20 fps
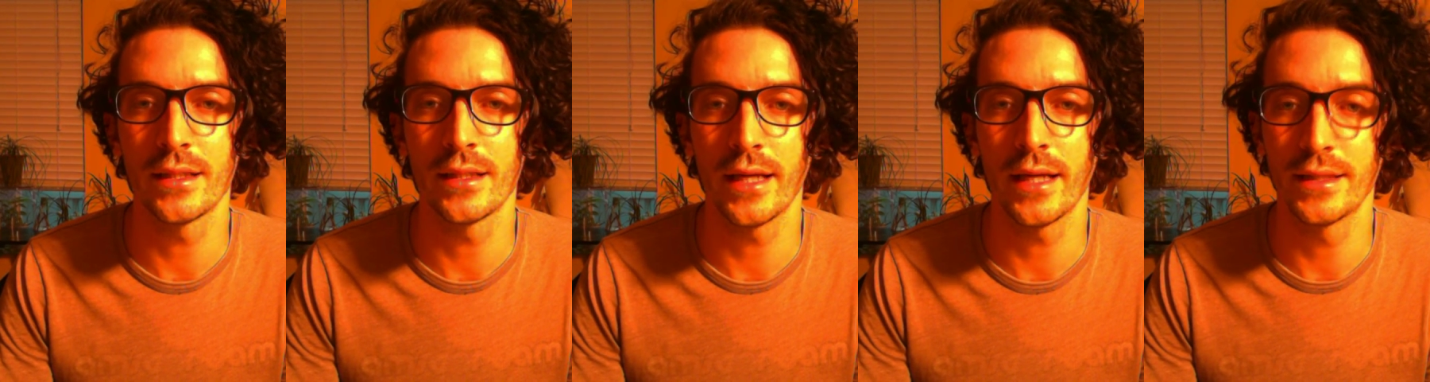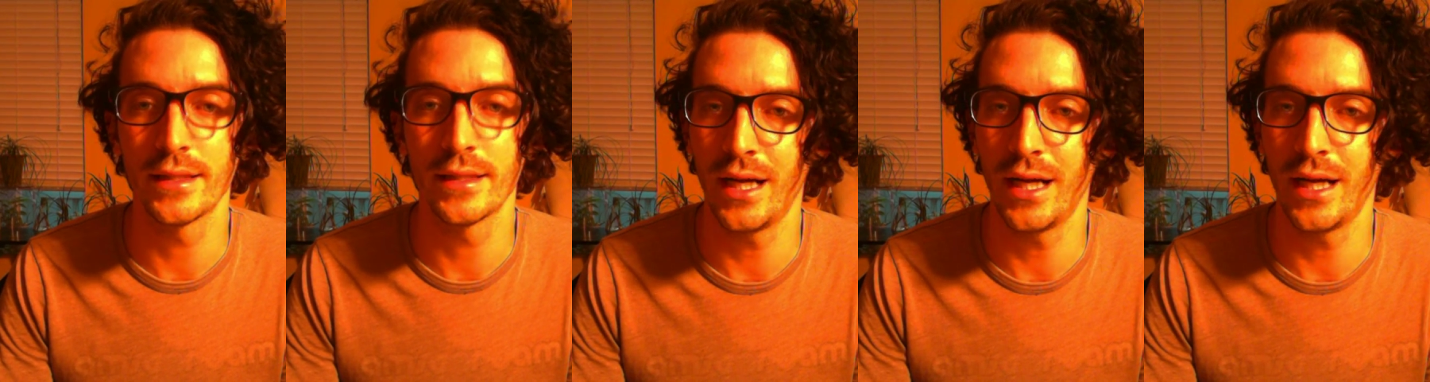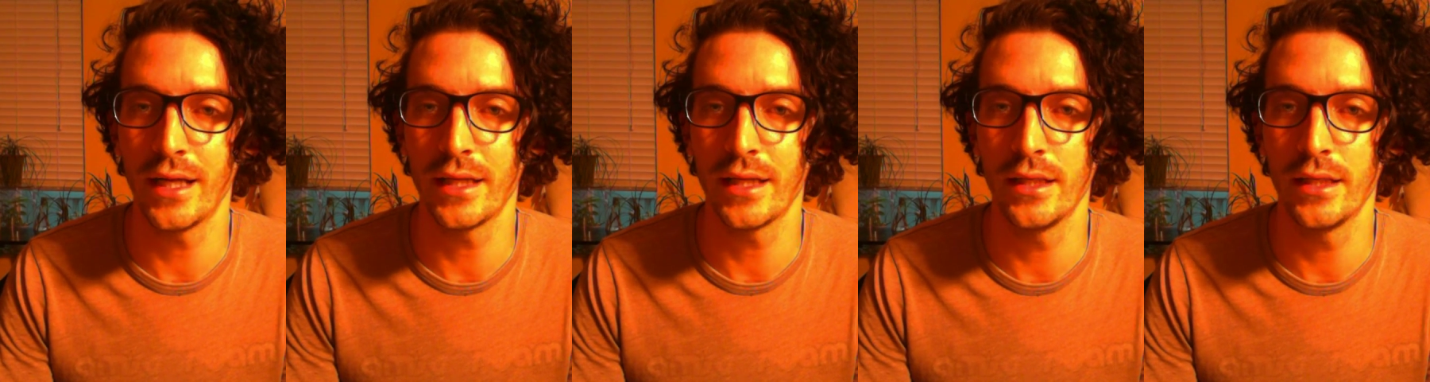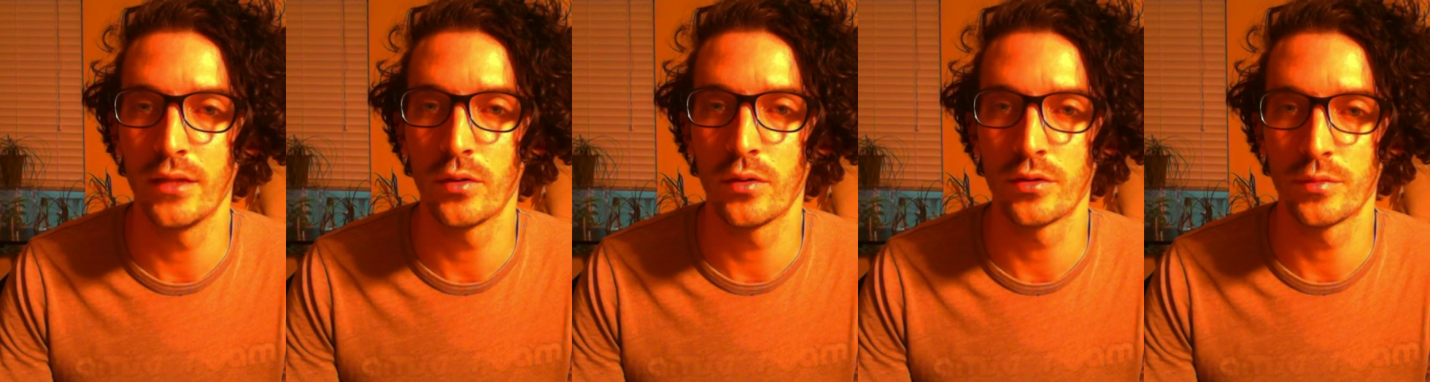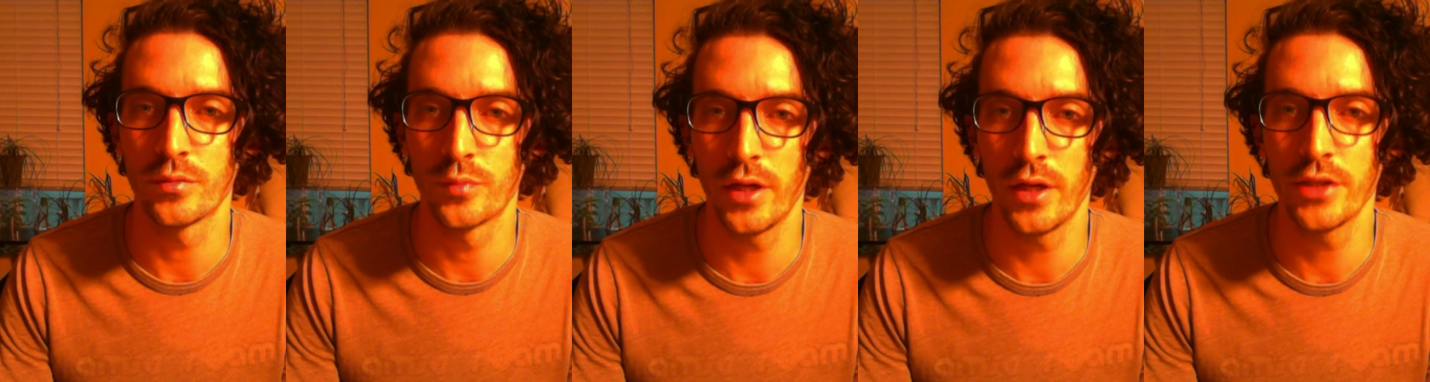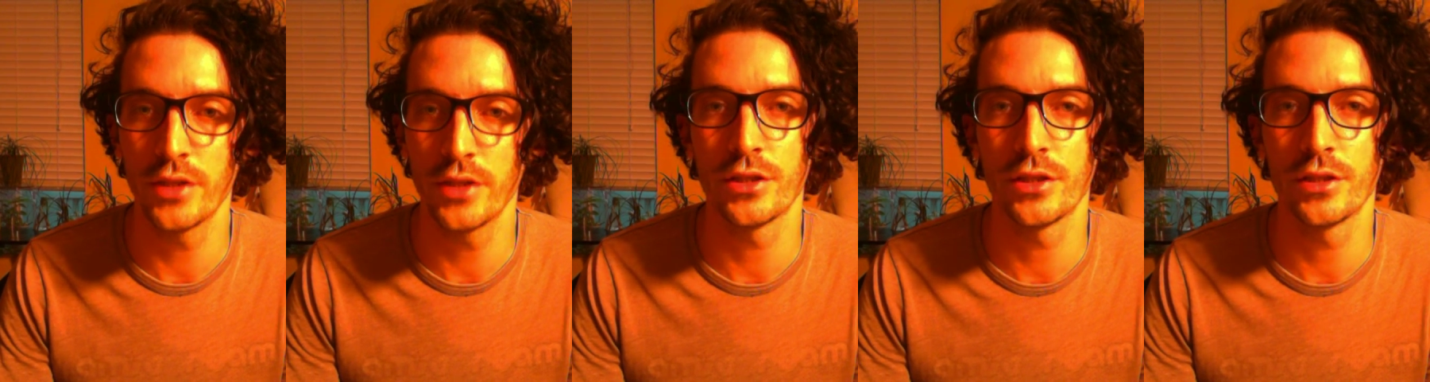anxiety or
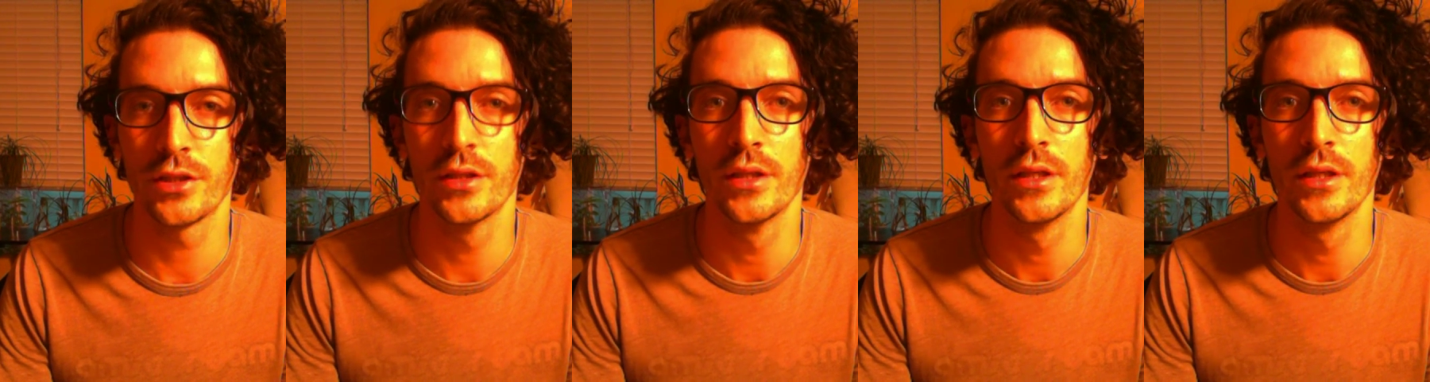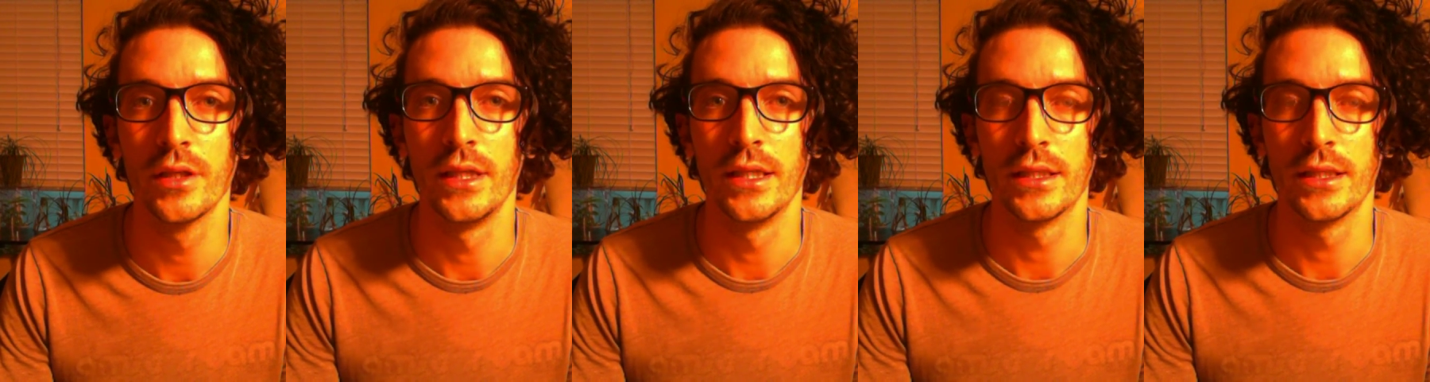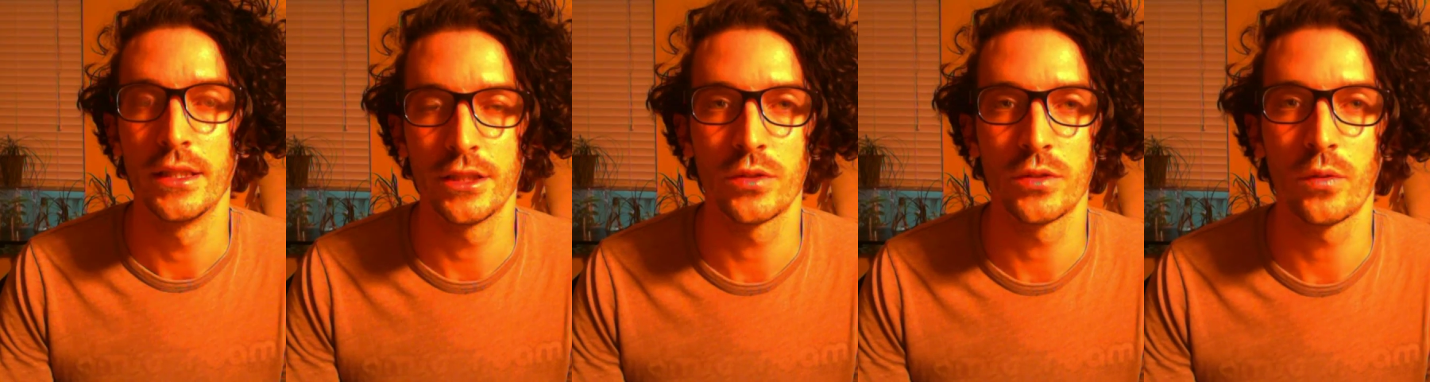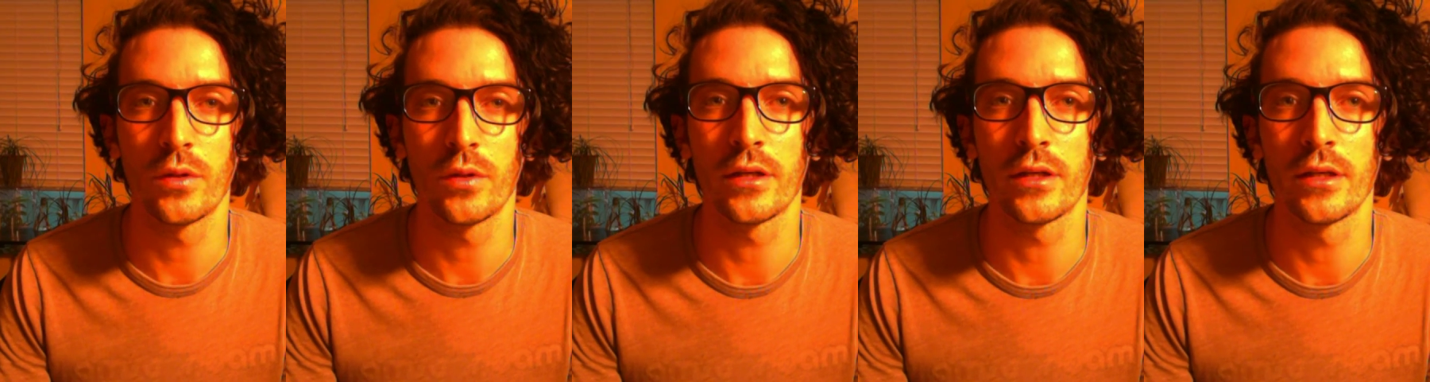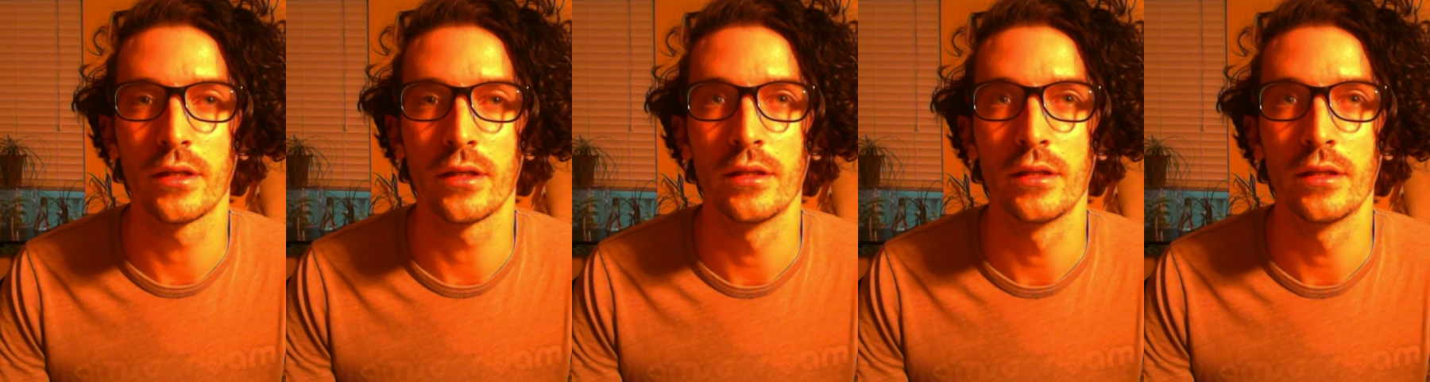depression disorder,